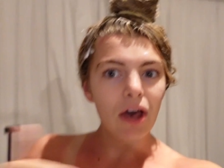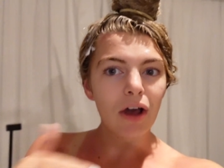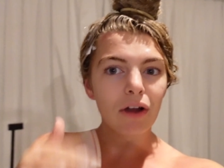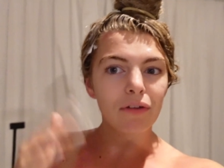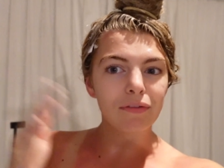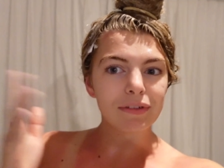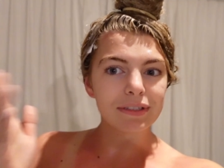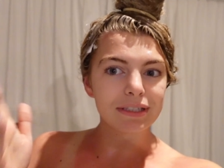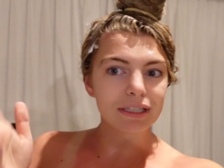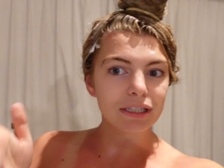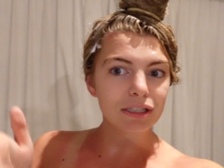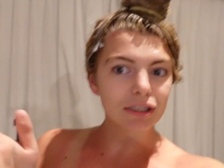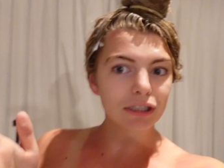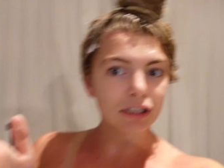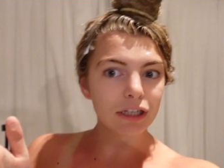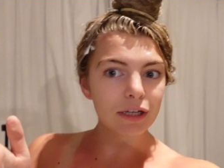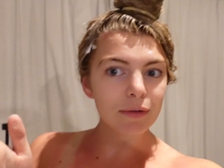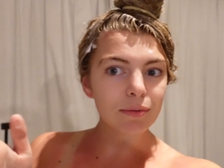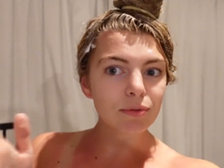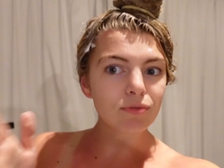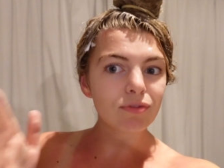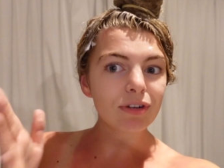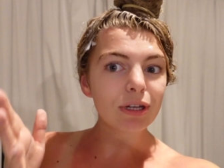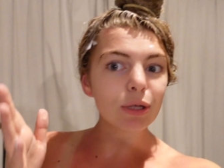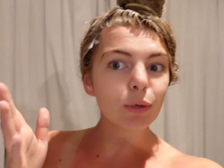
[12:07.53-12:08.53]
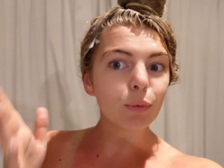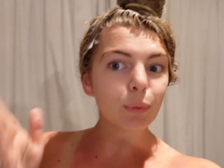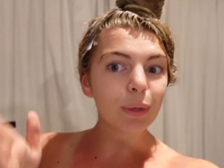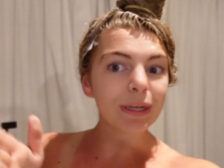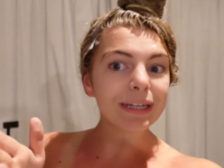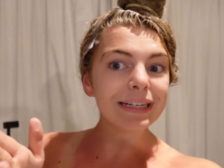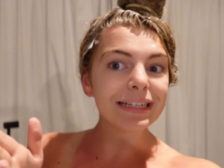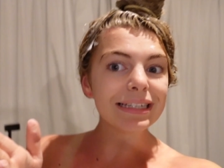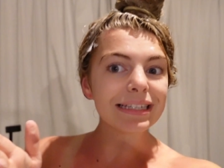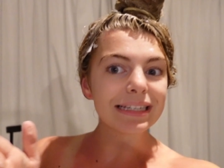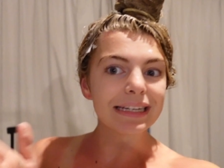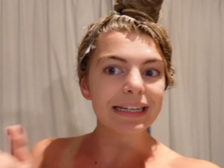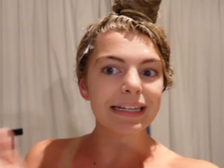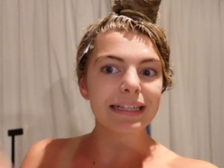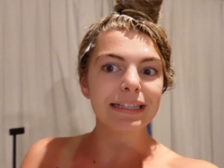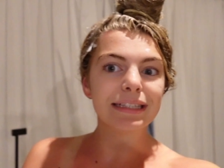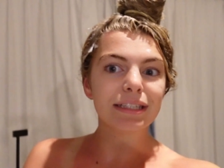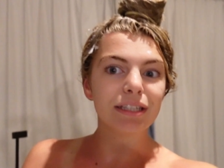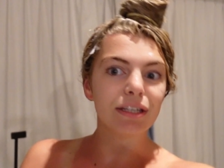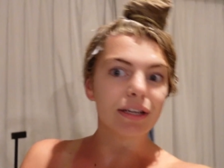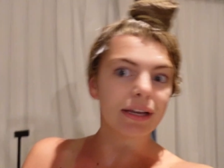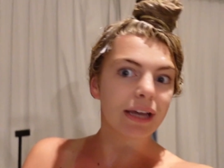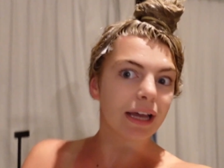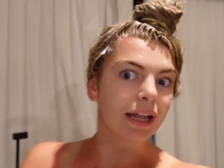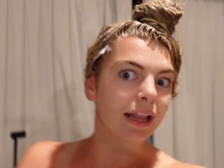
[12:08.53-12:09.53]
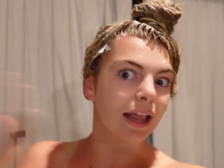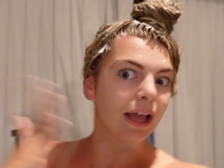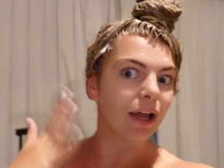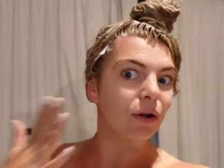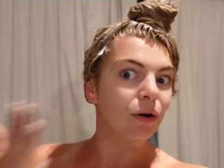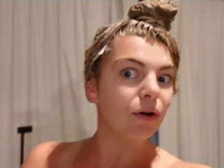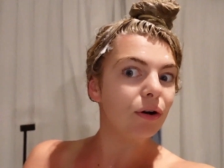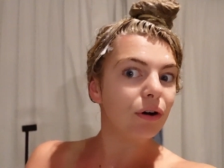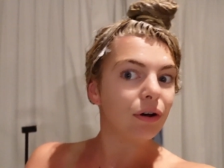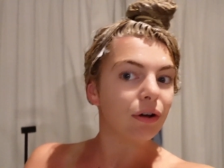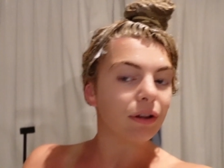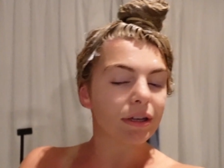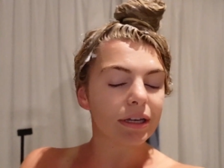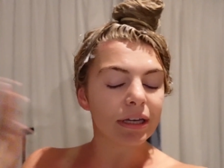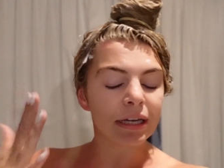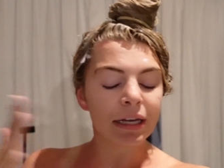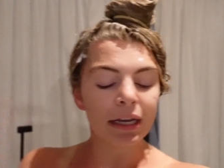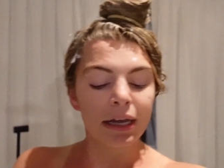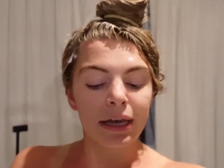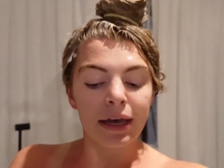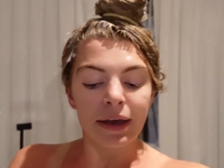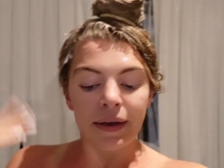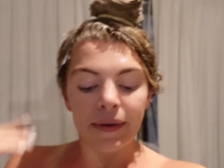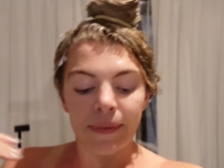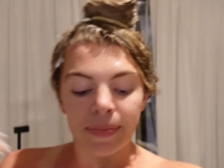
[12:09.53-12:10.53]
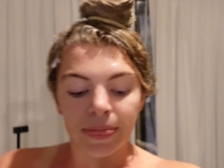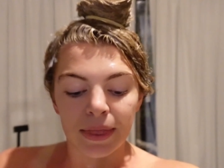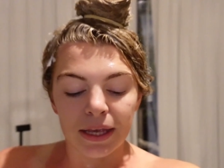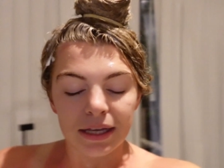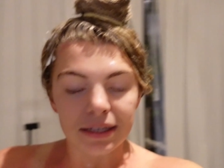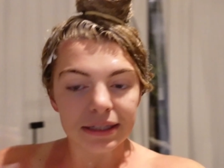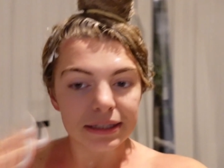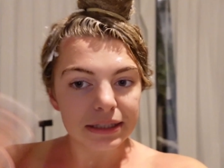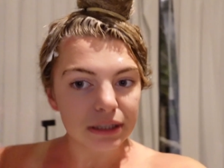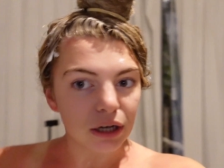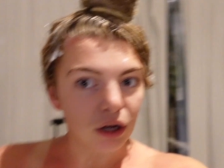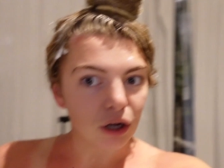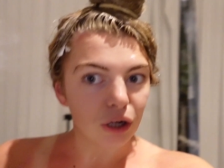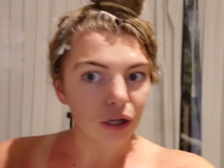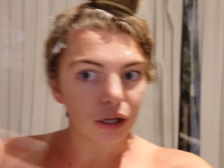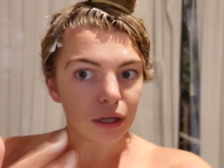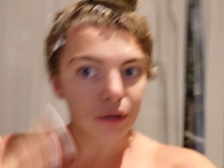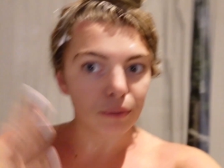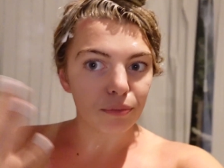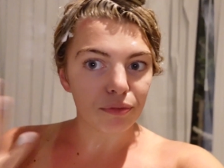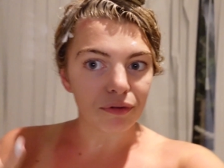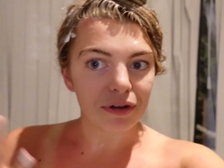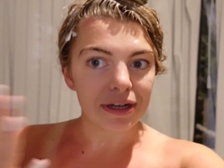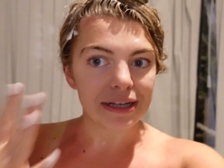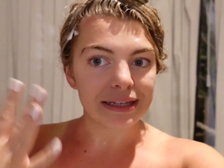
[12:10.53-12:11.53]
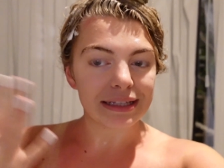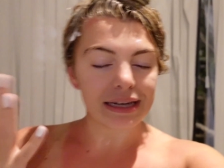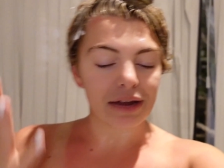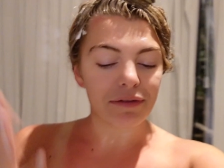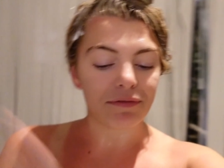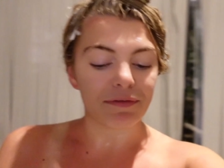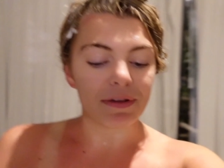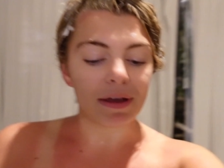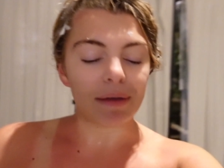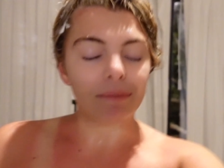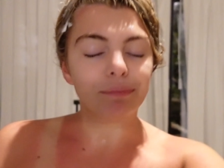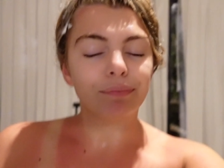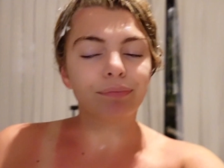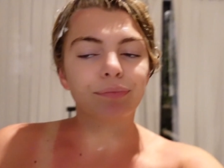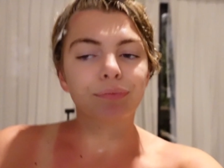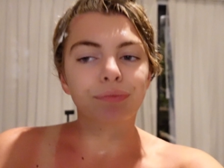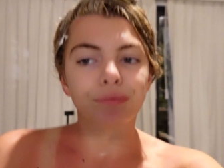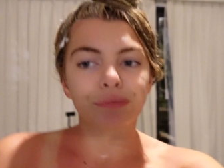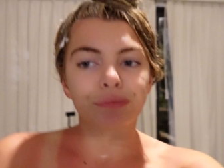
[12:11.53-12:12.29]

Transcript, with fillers: Obviously Tulum's really windy. So you get like all the salt and breeze and everything.